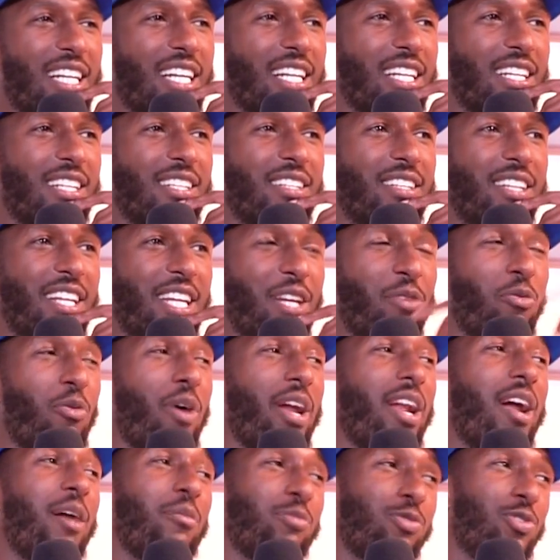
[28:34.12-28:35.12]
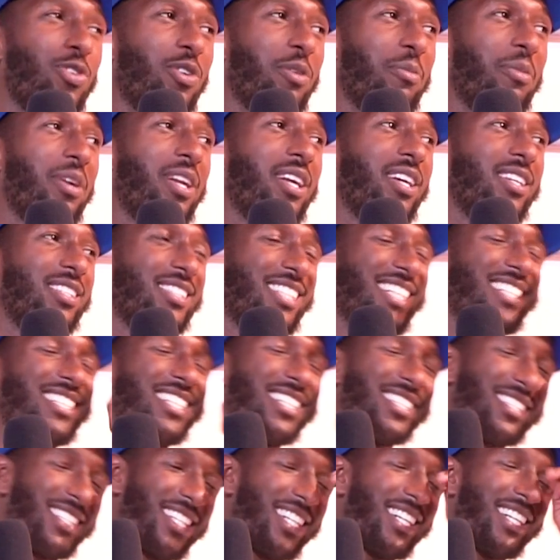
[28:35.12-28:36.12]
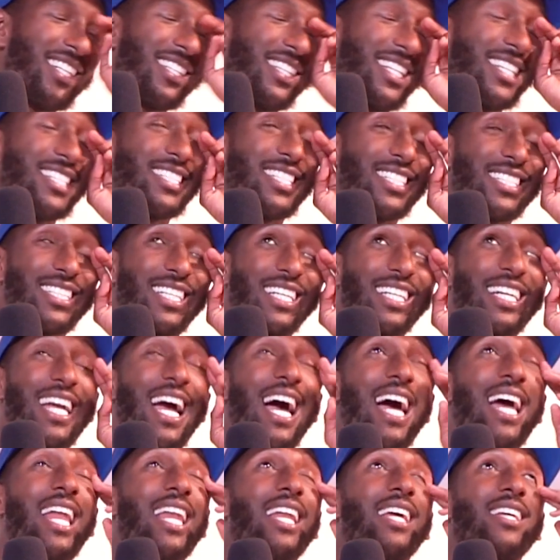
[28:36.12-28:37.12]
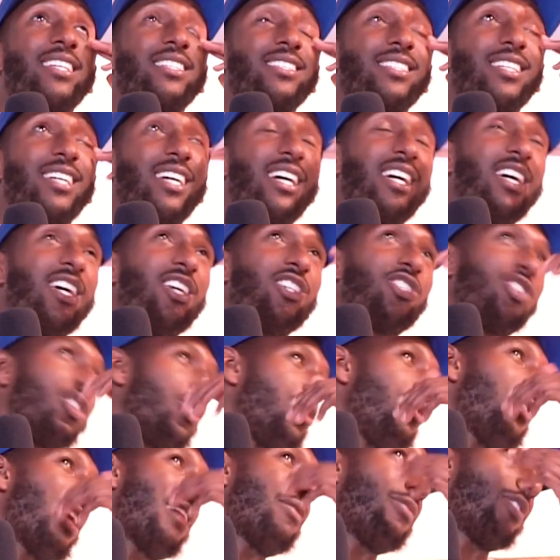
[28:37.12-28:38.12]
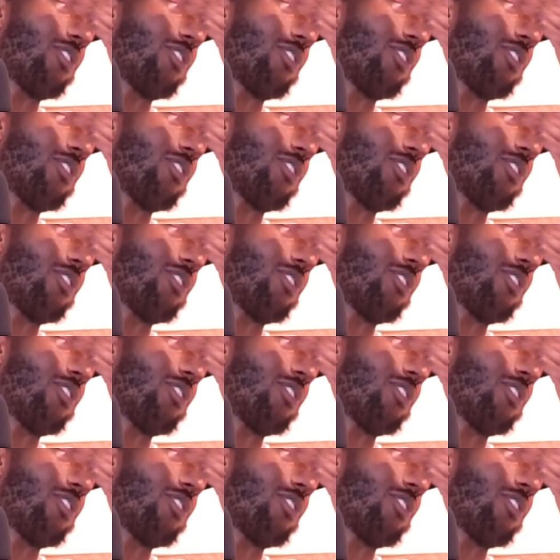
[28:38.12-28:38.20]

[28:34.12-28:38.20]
then he went up to him, innit? This is the this is the catalyst. So you have